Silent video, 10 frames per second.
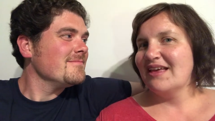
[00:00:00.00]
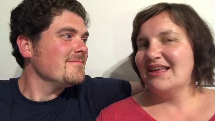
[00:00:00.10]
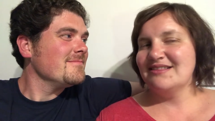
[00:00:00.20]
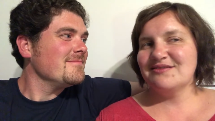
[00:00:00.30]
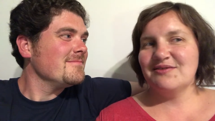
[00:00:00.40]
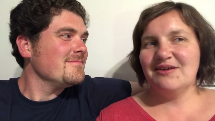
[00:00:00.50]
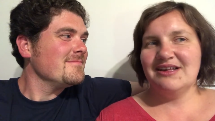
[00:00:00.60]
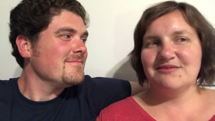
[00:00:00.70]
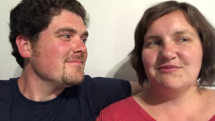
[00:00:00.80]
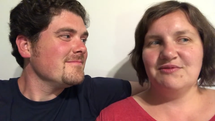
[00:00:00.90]
Speaker 1: And so
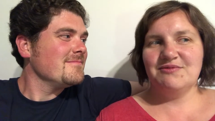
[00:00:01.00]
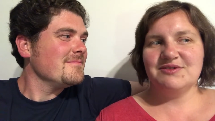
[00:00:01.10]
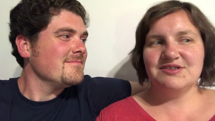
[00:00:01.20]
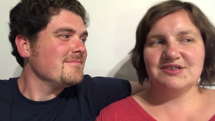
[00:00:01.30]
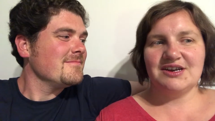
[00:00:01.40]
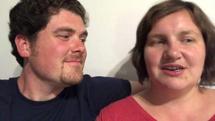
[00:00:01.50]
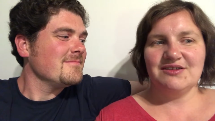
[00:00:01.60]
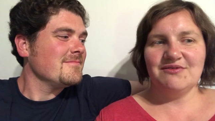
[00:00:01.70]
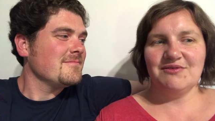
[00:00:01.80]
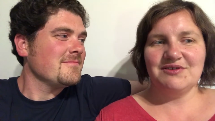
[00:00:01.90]
as we were
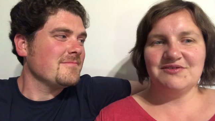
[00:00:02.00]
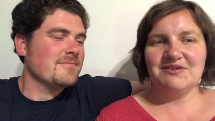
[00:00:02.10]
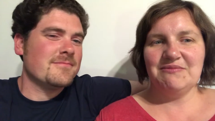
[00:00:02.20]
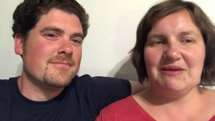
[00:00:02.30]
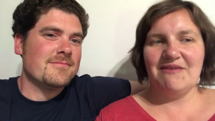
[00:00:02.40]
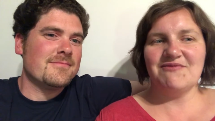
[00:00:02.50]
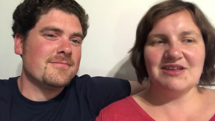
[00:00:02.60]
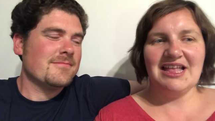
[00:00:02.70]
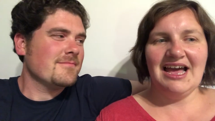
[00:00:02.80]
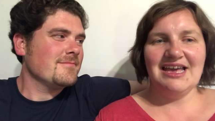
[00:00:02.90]
starting to go on a trip,
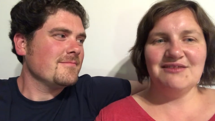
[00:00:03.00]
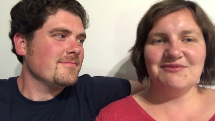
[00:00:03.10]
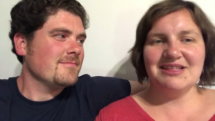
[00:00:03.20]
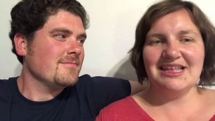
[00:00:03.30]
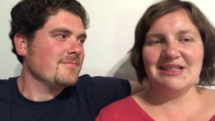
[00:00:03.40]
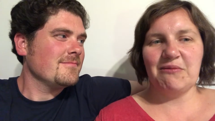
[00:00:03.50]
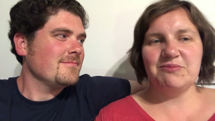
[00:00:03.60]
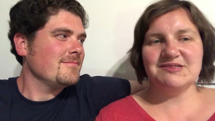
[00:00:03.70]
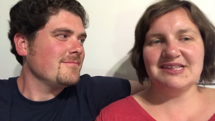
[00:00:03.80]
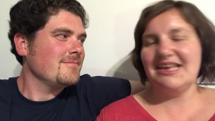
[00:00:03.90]
every night we'd end
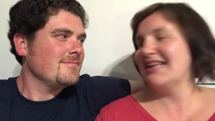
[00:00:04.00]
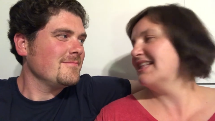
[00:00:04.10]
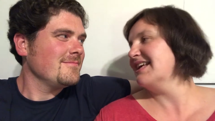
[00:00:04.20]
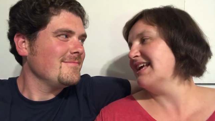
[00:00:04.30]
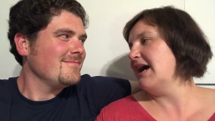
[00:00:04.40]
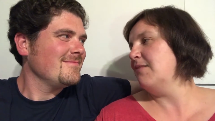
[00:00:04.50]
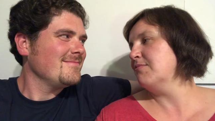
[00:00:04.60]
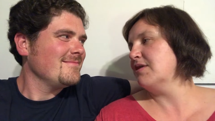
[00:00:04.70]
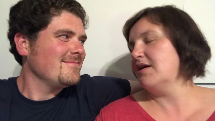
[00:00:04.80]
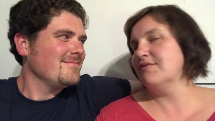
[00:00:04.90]
up staying at the
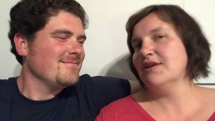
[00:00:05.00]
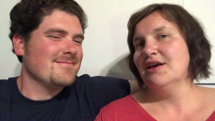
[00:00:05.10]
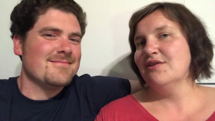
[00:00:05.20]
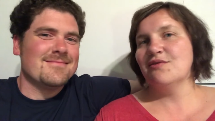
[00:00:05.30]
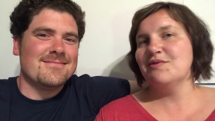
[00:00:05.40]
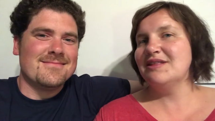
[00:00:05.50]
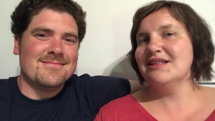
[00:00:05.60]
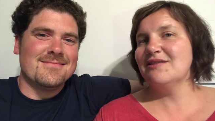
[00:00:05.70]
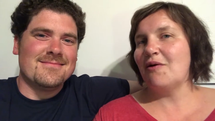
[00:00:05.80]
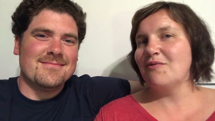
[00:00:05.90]
campground. You know, we
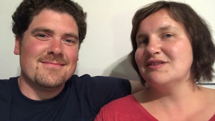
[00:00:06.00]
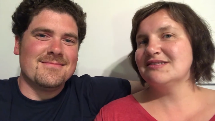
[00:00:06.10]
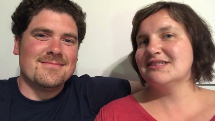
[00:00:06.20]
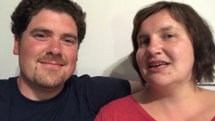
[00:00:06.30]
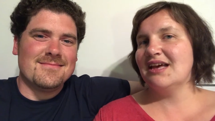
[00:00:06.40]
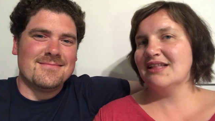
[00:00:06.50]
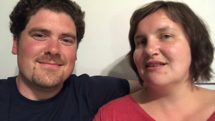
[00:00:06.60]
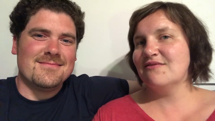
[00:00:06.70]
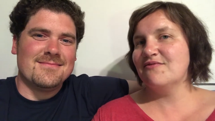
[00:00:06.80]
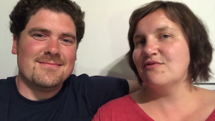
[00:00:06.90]
didn't always stay
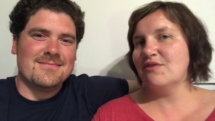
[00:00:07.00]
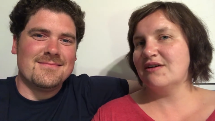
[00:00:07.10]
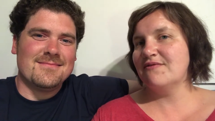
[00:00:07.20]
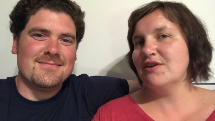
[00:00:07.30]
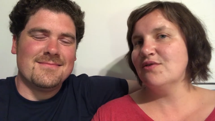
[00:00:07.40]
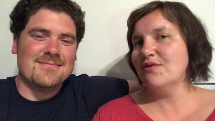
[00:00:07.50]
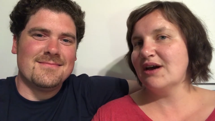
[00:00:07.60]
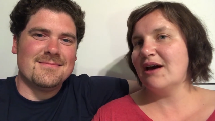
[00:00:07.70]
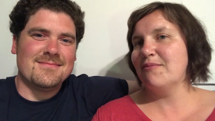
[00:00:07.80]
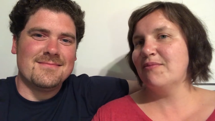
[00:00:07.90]
at the full R V
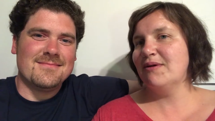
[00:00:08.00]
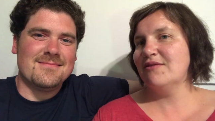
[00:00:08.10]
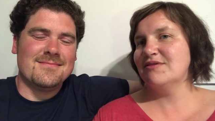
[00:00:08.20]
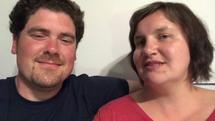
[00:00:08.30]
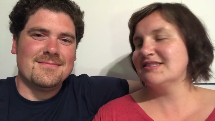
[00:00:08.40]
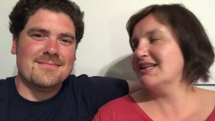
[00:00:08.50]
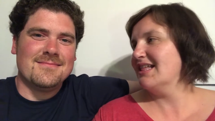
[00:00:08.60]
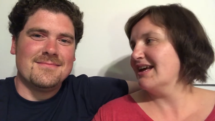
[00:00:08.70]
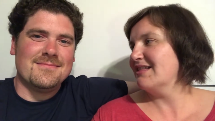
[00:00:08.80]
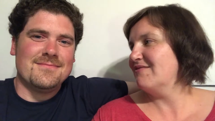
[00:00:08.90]
hookup, but we'd stay
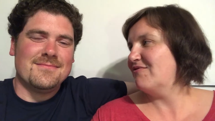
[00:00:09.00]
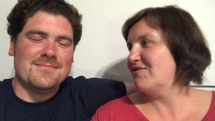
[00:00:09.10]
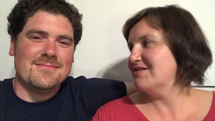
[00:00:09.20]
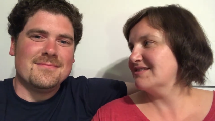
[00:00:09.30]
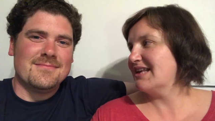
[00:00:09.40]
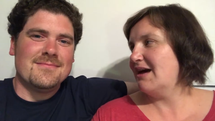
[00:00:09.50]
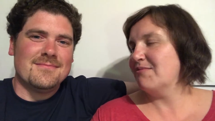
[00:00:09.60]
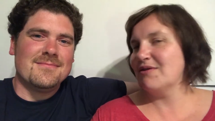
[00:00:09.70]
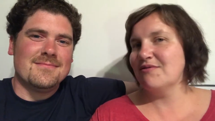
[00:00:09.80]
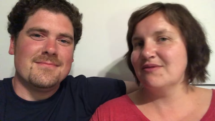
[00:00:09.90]
like at the forest
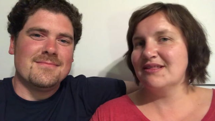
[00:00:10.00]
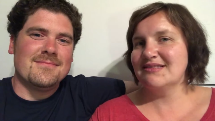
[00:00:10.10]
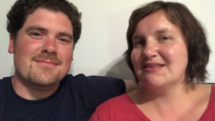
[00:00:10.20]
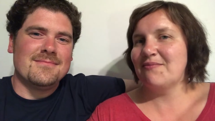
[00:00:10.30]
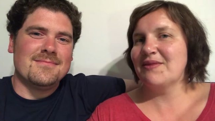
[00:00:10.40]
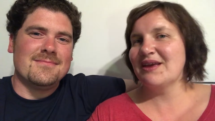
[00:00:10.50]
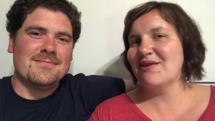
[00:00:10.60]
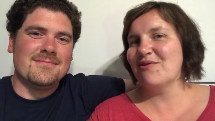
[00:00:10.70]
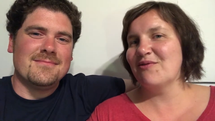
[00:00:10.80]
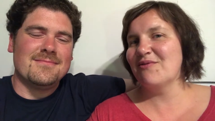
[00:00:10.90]
campground or
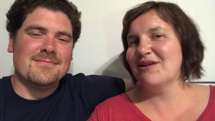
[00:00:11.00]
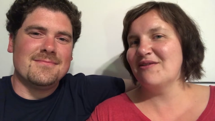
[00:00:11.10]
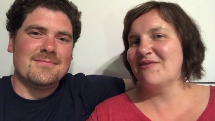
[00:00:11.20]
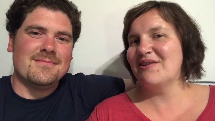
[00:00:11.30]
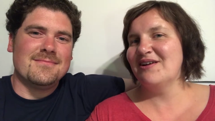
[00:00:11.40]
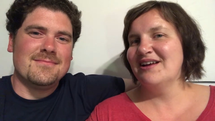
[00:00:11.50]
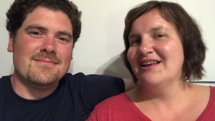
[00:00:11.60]
something or whatever.